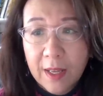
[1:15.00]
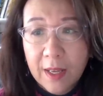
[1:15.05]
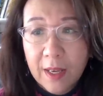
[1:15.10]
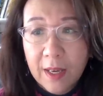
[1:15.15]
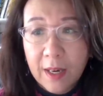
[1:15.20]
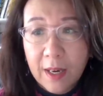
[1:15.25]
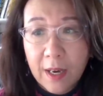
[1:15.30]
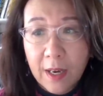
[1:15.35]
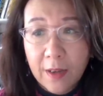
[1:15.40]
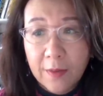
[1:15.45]

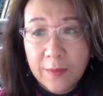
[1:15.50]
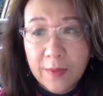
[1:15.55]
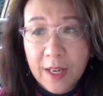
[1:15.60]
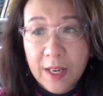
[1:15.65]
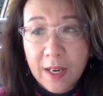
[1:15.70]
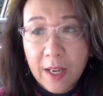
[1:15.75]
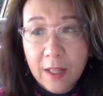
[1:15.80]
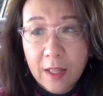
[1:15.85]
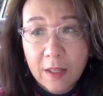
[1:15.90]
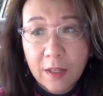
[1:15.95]
Uh,
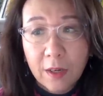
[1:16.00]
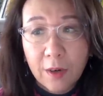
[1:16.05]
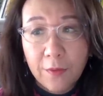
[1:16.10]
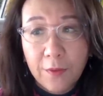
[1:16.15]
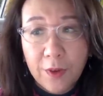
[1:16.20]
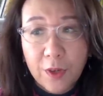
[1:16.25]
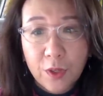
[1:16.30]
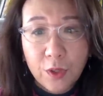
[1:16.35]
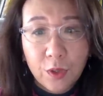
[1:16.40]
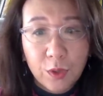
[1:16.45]
another
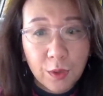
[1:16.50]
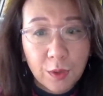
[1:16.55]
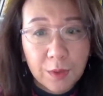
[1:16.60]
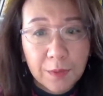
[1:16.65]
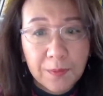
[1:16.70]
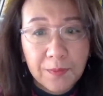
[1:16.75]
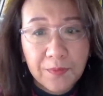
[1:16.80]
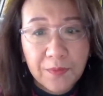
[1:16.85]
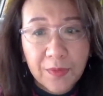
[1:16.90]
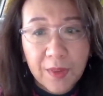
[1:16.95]
official
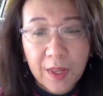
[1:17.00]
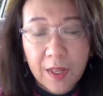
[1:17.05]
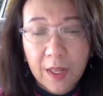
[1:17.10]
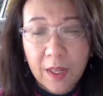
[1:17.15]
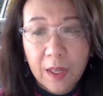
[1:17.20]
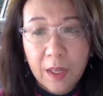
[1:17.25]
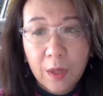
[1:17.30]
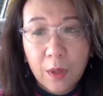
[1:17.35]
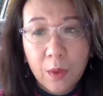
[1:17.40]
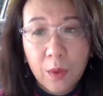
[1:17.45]

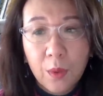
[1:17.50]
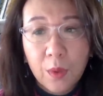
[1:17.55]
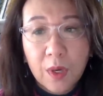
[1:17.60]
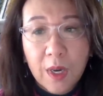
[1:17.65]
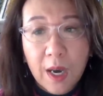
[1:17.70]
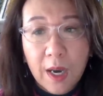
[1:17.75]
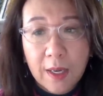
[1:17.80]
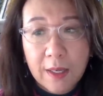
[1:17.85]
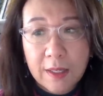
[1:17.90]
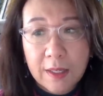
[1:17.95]
who
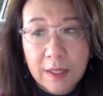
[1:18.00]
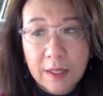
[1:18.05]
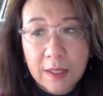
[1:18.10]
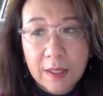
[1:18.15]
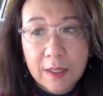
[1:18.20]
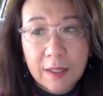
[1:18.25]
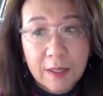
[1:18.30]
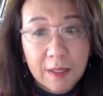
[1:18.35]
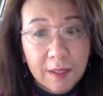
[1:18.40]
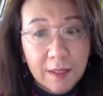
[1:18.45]
got
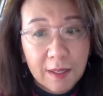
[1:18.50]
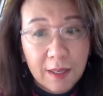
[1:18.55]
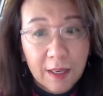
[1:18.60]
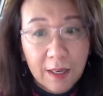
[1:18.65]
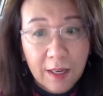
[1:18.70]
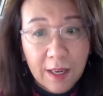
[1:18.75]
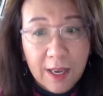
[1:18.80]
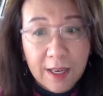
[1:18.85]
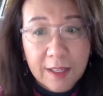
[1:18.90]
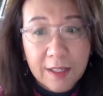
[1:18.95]

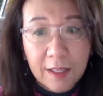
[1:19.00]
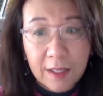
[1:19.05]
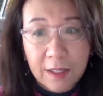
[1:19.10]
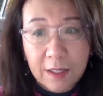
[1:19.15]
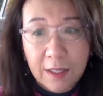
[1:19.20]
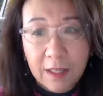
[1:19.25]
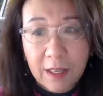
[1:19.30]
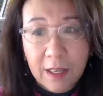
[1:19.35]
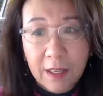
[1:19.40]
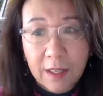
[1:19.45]

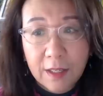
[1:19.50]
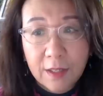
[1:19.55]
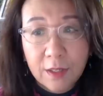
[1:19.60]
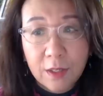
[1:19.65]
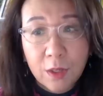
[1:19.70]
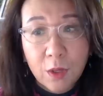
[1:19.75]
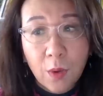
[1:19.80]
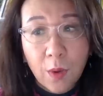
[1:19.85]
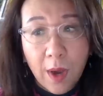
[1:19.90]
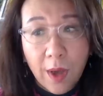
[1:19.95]
elected is
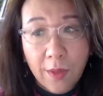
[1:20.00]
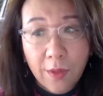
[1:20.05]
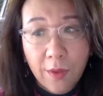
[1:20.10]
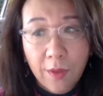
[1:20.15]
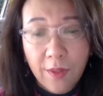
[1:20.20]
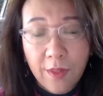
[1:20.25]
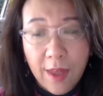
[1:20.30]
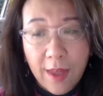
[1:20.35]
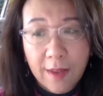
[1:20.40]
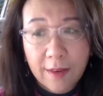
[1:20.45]
no other
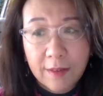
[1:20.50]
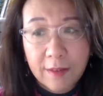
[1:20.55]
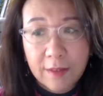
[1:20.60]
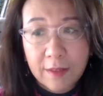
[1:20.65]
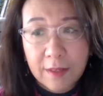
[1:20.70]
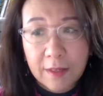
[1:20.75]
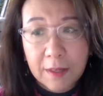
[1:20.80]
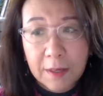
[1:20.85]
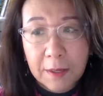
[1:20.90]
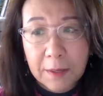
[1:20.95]
than
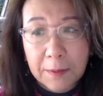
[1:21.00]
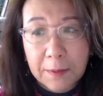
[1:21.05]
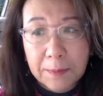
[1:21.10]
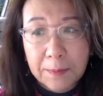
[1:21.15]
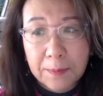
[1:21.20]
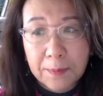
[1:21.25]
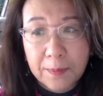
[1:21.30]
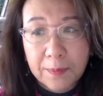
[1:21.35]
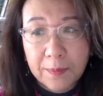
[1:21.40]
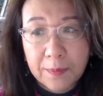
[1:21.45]

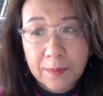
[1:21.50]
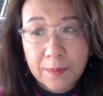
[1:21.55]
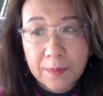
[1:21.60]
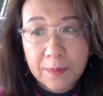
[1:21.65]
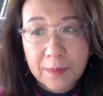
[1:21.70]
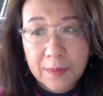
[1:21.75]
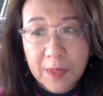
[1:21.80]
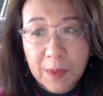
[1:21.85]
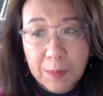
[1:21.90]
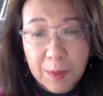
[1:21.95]
um,
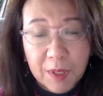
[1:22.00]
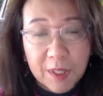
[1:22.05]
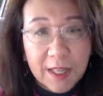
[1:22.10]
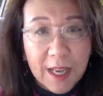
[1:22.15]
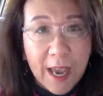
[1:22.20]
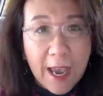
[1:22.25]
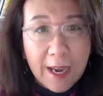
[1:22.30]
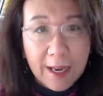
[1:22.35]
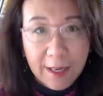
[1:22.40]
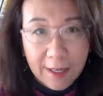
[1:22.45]
the
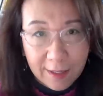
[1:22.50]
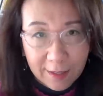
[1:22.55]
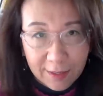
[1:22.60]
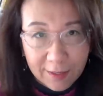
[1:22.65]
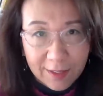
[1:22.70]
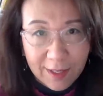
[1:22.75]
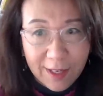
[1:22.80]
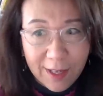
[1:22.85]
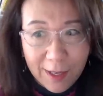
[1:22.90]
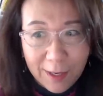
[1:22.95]

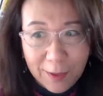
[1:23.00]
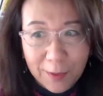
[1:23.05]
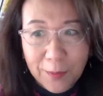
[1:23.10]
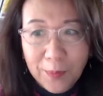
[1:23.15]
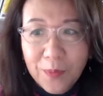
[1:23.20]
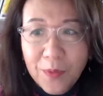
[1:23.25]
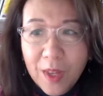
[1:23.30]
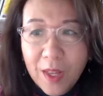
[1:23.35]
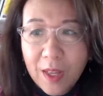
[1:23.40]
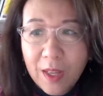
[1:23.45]
protagonist here,
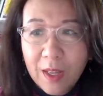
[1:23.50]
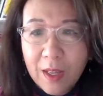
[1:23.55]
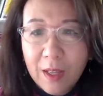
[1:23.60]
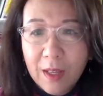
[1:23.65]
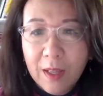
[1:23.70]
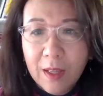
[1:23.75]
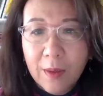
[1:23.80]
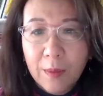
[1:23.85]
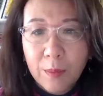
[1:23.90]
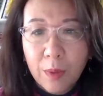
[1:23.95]

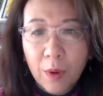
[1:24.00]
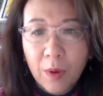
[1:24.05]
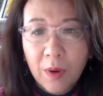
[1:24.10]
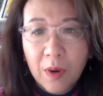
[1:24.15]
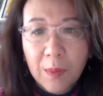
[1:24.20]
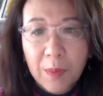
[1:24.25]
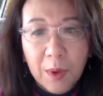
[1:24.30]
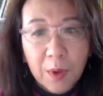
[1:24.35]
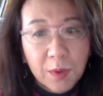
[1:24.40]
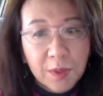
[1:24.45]

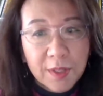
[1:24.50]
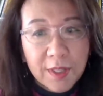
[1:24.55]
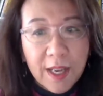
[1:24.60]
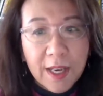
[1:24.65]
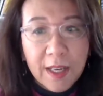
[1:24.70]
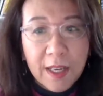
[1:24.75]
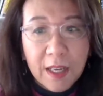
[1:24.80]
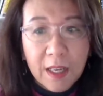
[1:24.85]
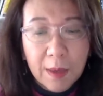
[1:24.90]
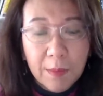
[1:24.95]
Politburo
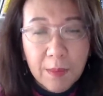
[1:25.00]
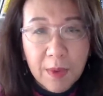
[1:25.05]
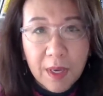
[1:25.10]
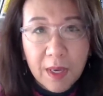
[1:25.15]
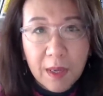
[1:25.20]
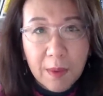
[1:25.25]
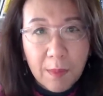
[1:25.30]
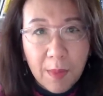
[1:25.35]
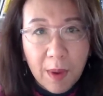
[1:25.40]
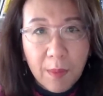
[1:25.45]
Standing
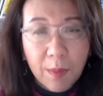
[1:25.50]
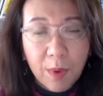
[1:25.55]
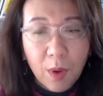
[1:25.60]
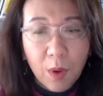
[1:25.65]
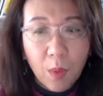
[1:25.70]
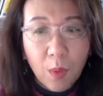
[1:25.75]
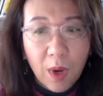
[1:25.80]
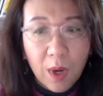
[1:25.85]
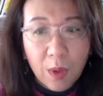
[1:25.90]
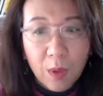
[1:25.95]
Committee member
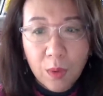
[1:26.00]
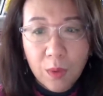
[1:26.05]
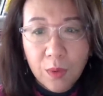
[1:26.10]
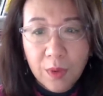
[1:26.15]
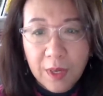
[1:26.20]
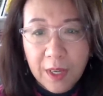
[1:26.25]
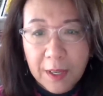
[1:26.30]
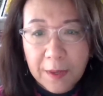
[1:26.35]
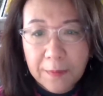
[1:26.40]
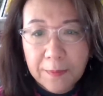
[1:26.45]
Wang
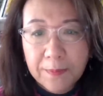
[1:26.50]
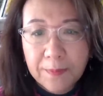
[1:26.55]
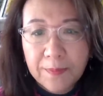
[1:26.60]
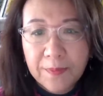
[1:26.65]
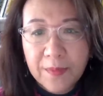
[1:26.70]
Huning.